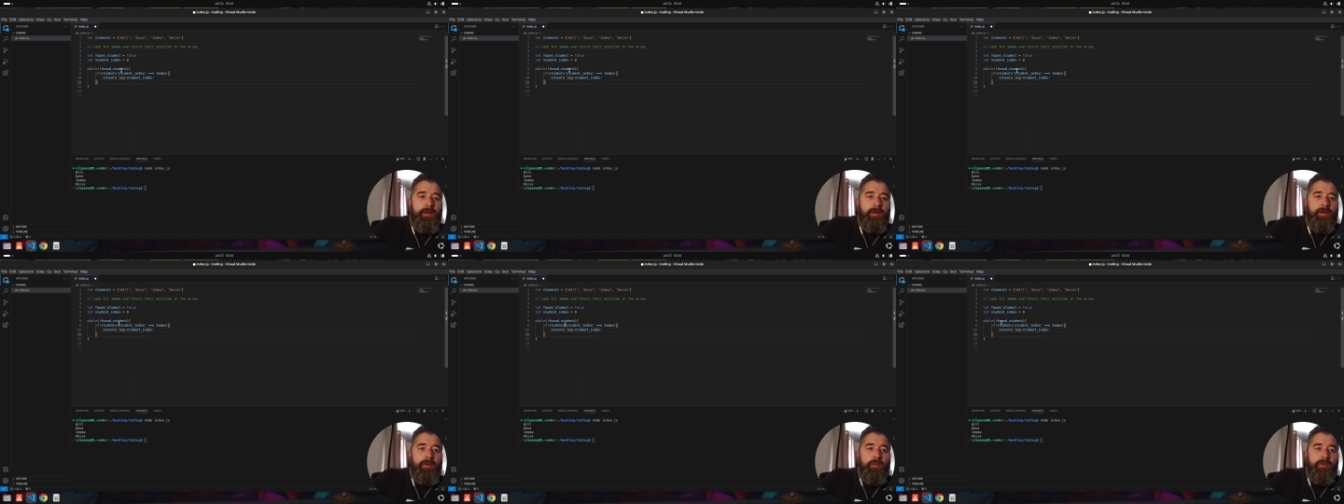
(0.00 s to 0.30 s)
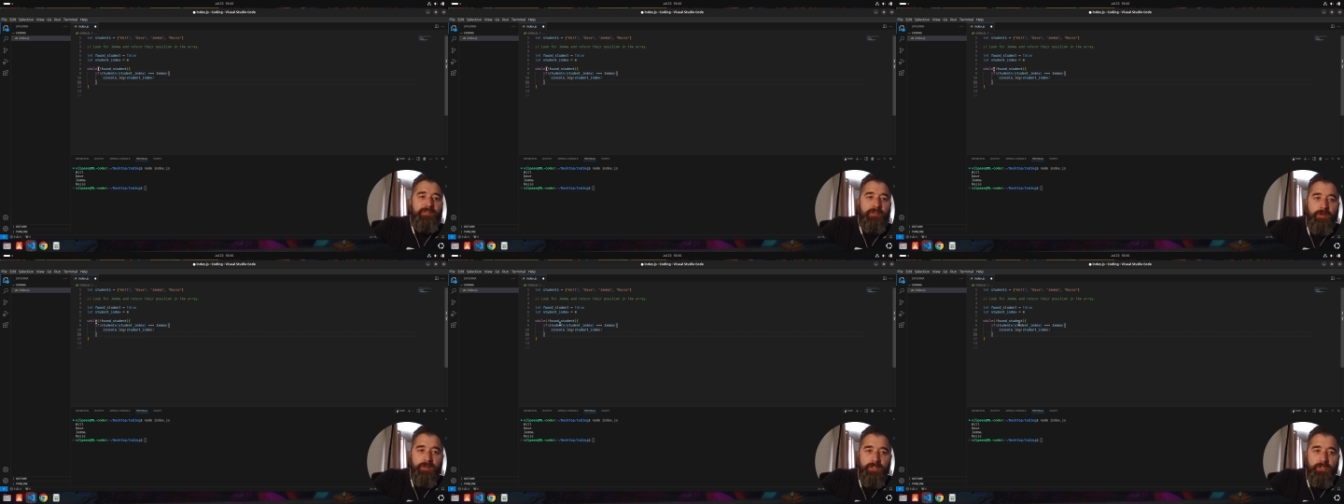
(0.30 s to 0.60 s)
we've
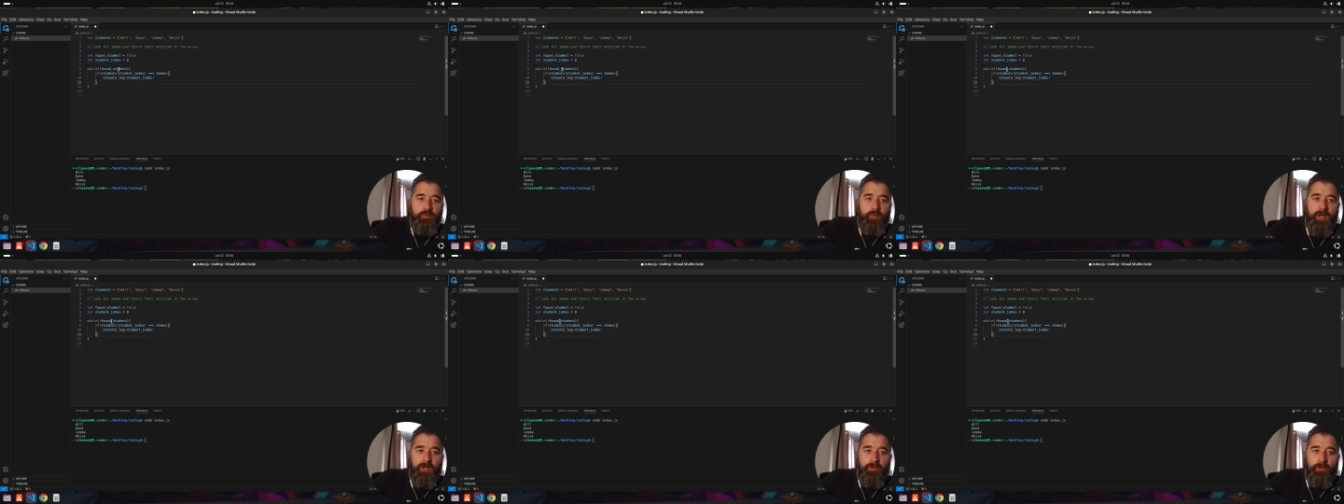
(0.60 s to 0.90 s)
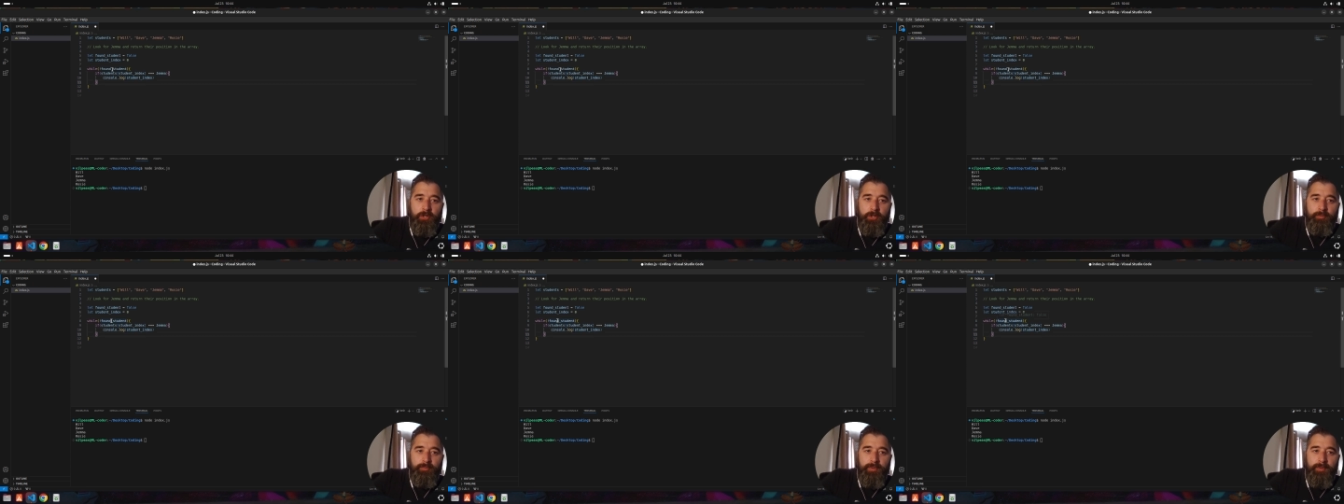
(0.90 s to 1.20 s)
got this while
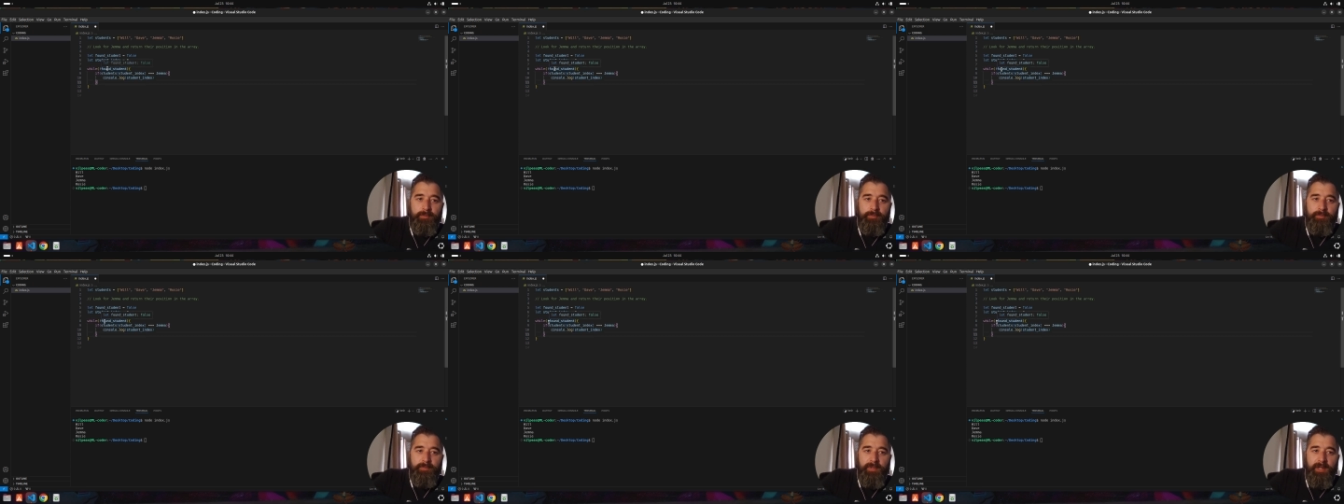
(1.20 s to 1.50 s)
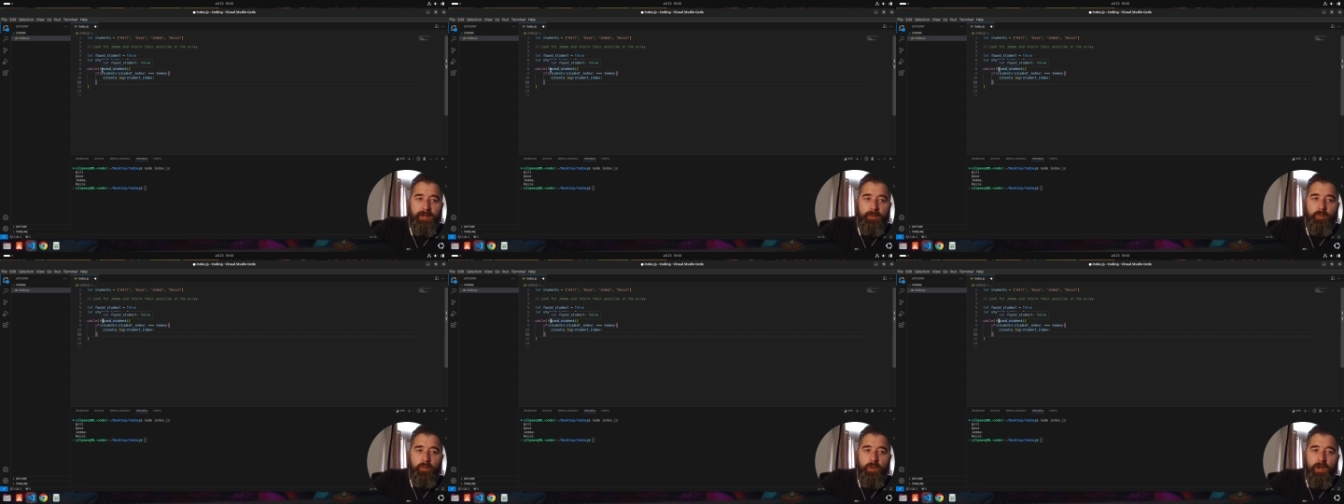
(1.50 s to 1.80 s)
loop.
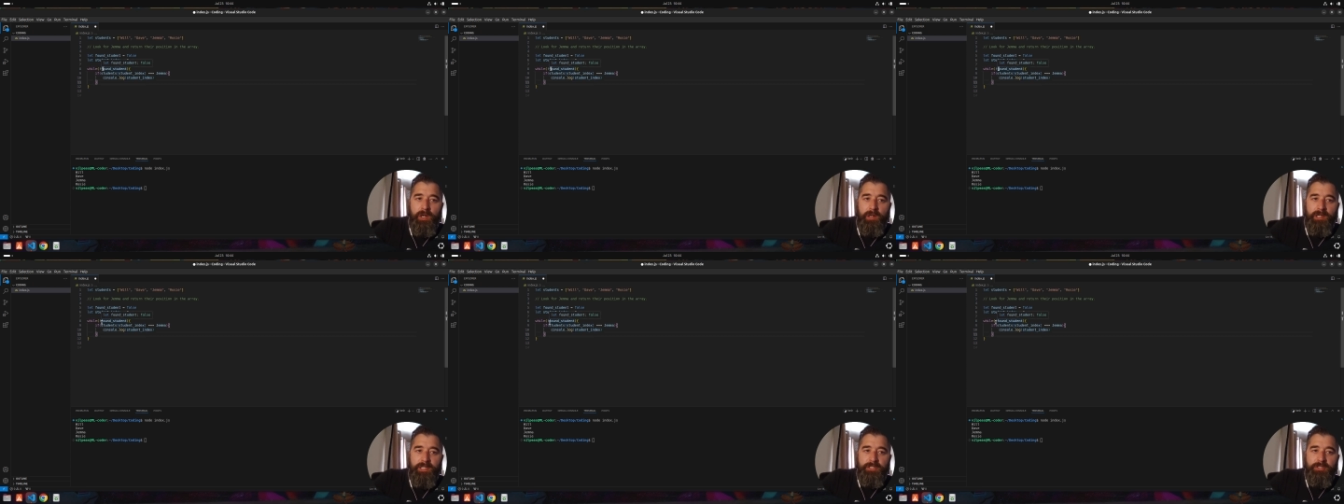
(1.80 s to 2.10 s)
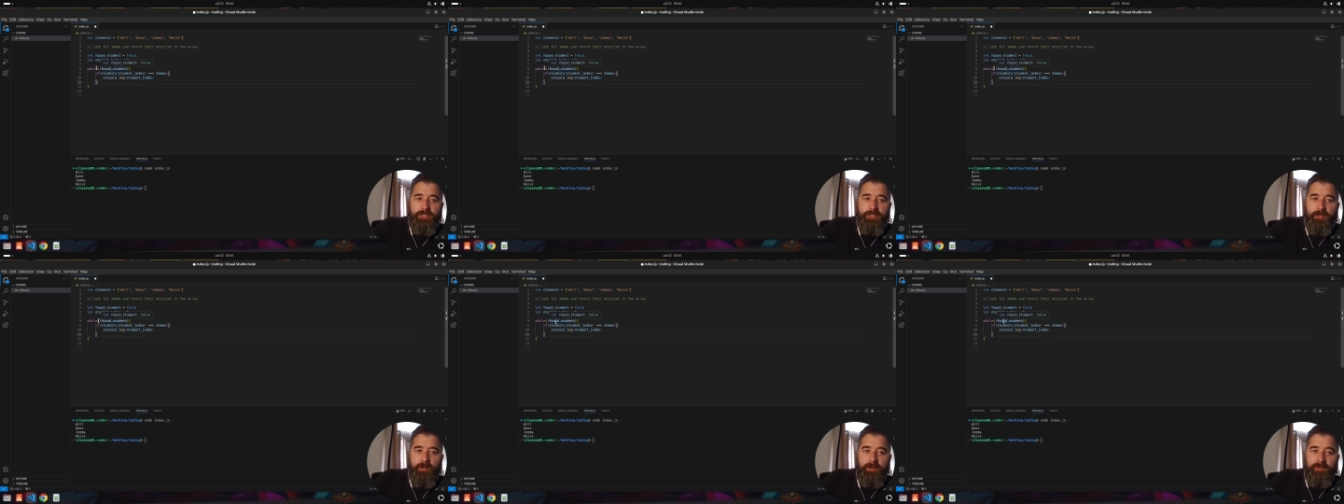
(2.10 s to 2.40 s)
And while it's
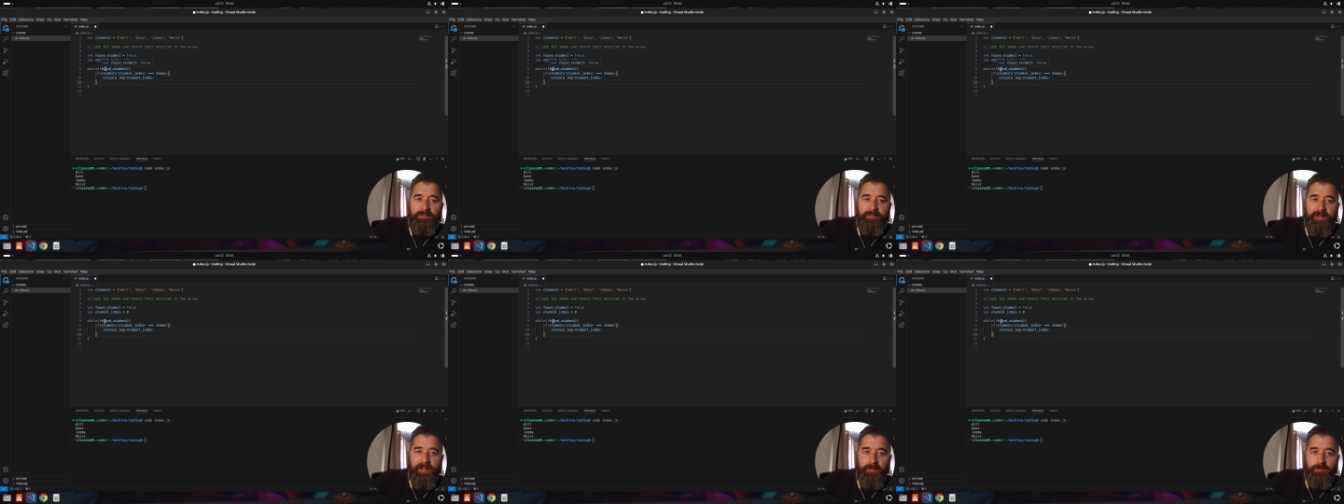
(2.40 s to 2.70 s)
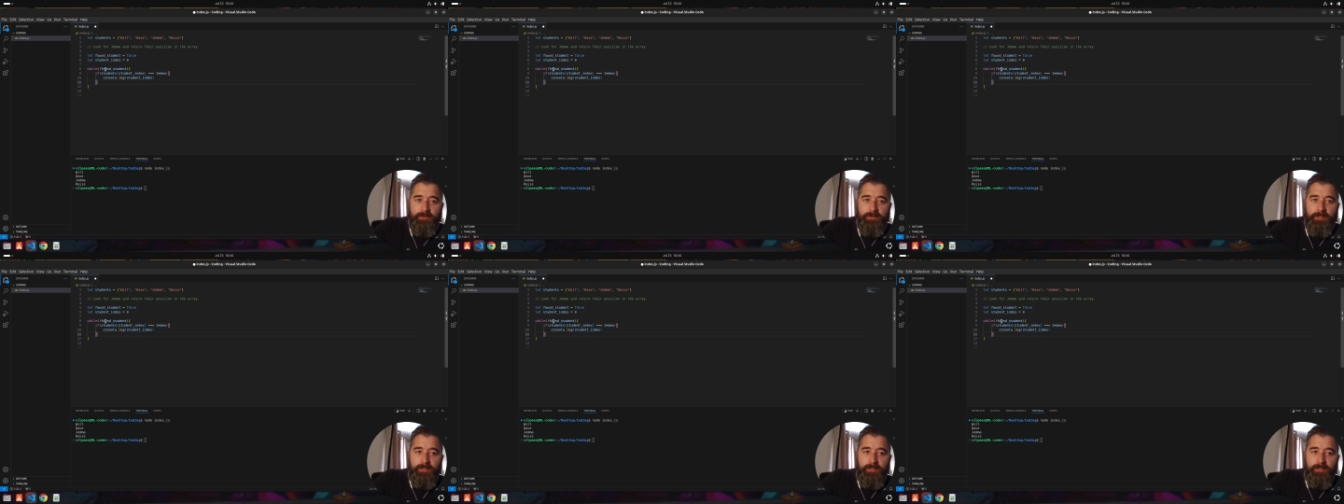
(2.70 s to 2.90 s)
not found,